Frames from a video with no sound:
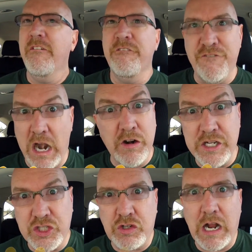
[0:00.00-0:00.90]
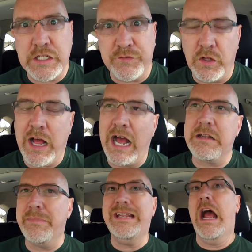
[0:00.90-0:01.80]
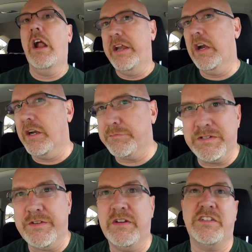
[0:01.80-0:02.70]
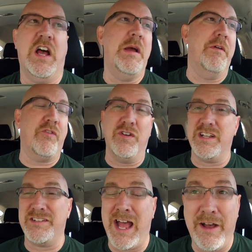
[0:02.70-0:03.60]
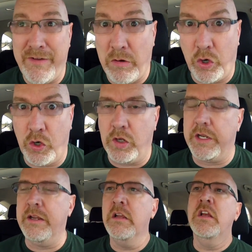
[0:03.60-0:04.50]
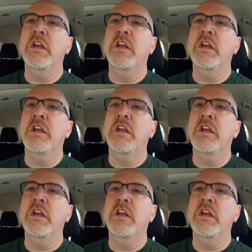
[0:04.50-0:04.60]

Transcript: Very stressful. I had to be down here at a specific time. And of course, I was a half hour early.